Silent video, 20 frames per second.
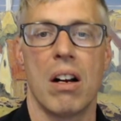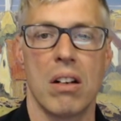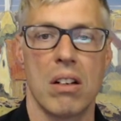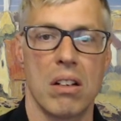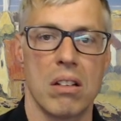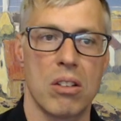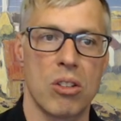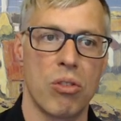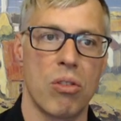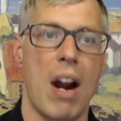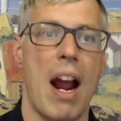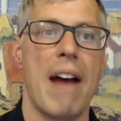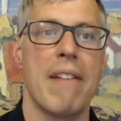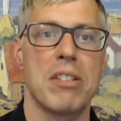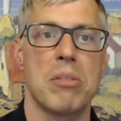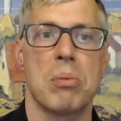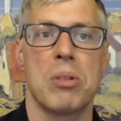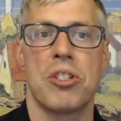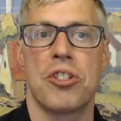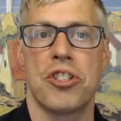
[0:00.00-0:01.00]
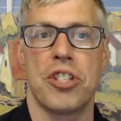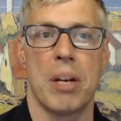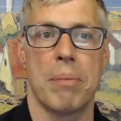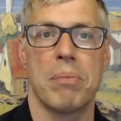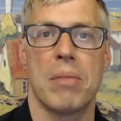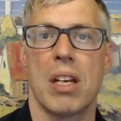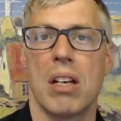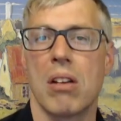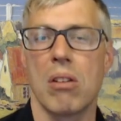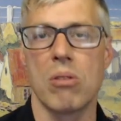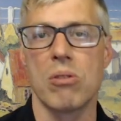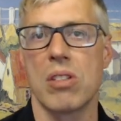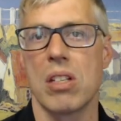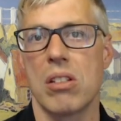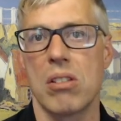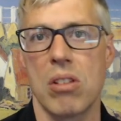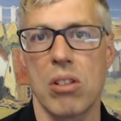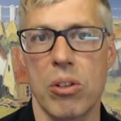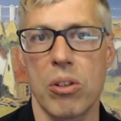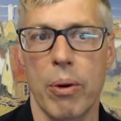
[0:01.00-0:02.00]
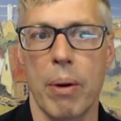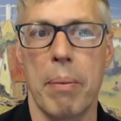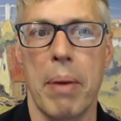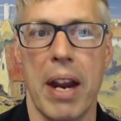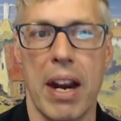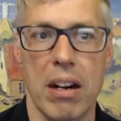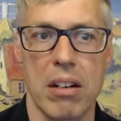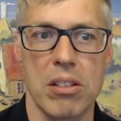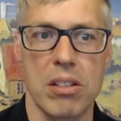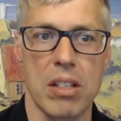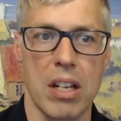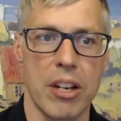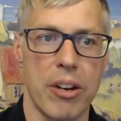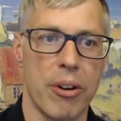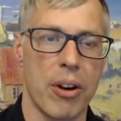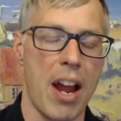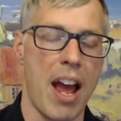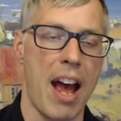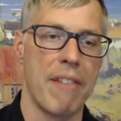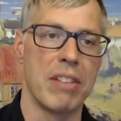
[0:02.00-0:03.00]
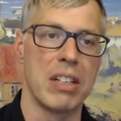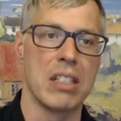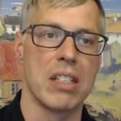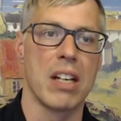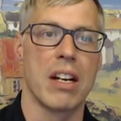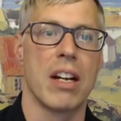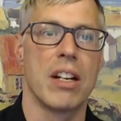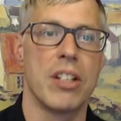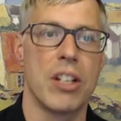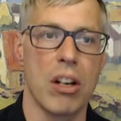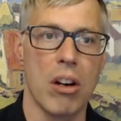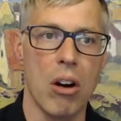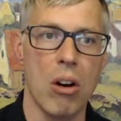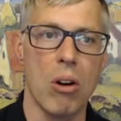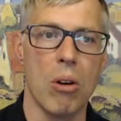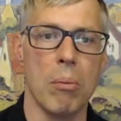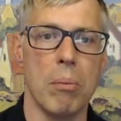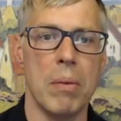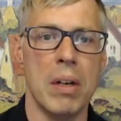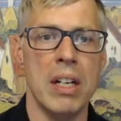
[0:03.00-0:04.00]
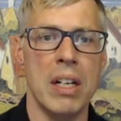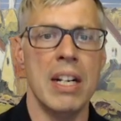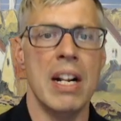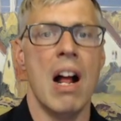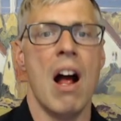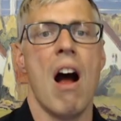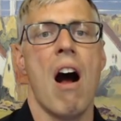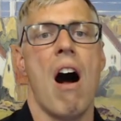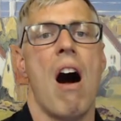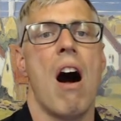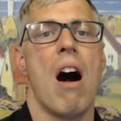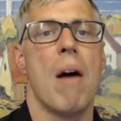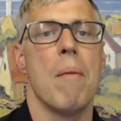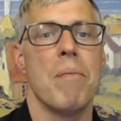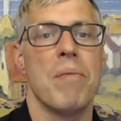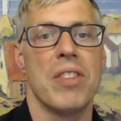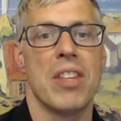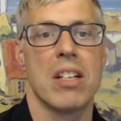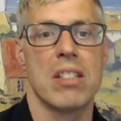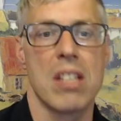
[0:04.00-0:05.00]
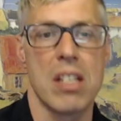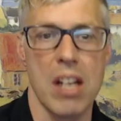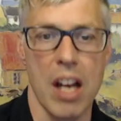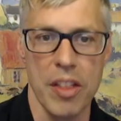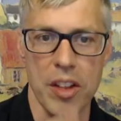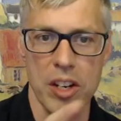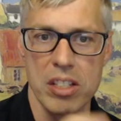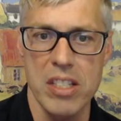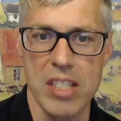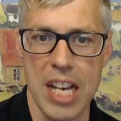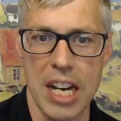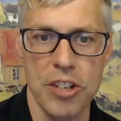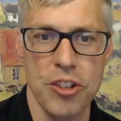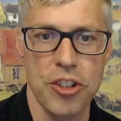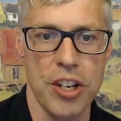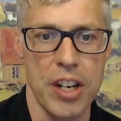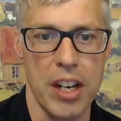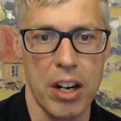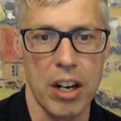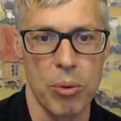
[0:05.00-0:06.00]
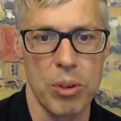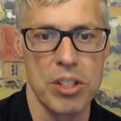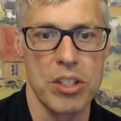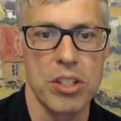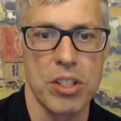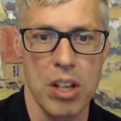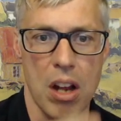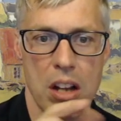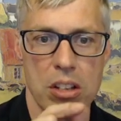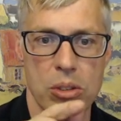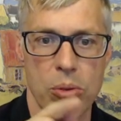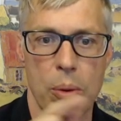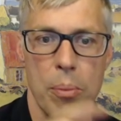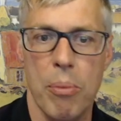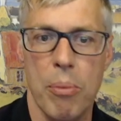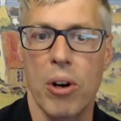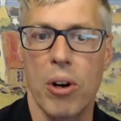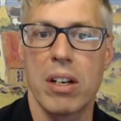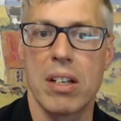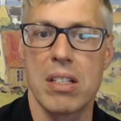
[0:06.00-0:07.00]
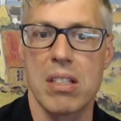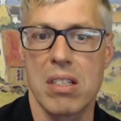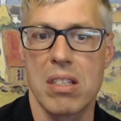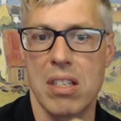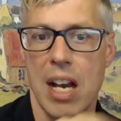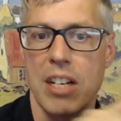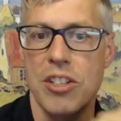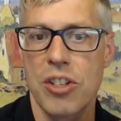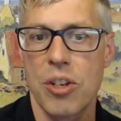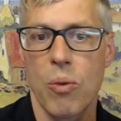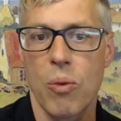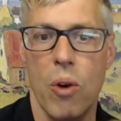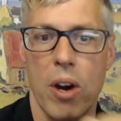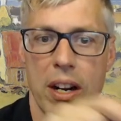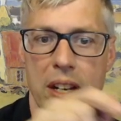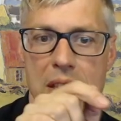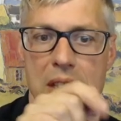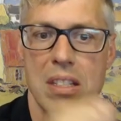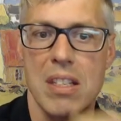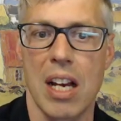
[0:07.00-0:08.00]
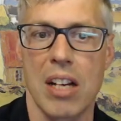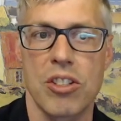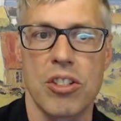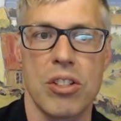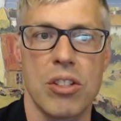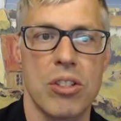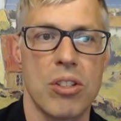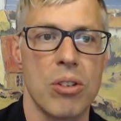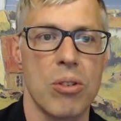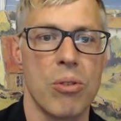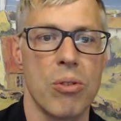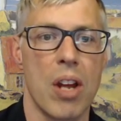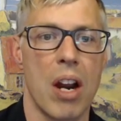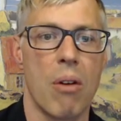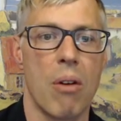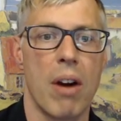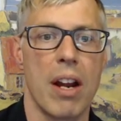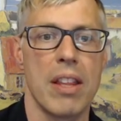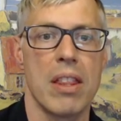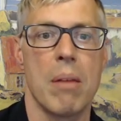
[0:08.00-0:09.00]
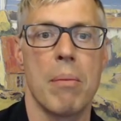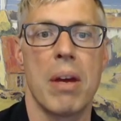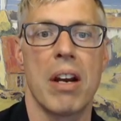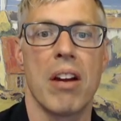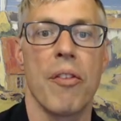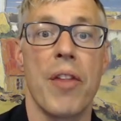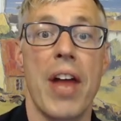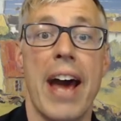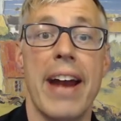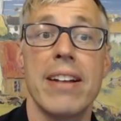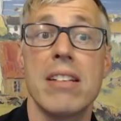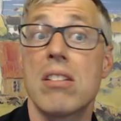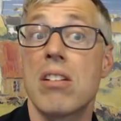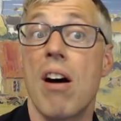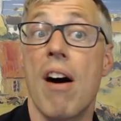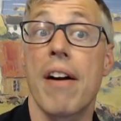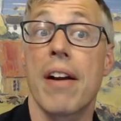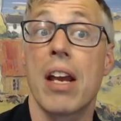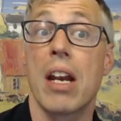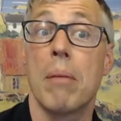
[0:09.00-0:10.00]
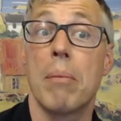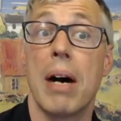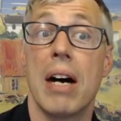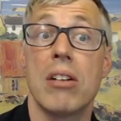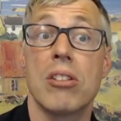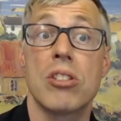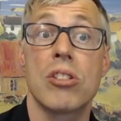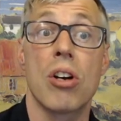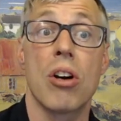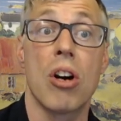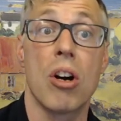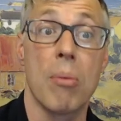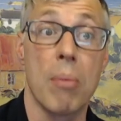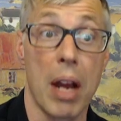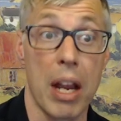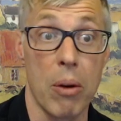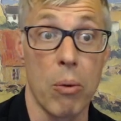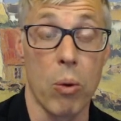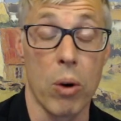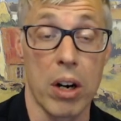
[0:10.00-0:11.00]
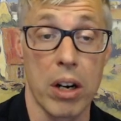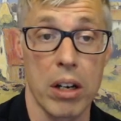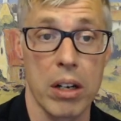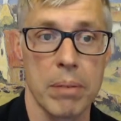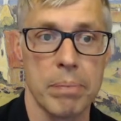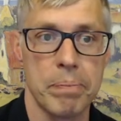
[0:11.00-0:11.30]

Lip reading: craftsmanship that goes into the repairs that you're having done on your home. There's another section here which is also important, is section 1 and section 2 there right in the middle. That is talking about termite work.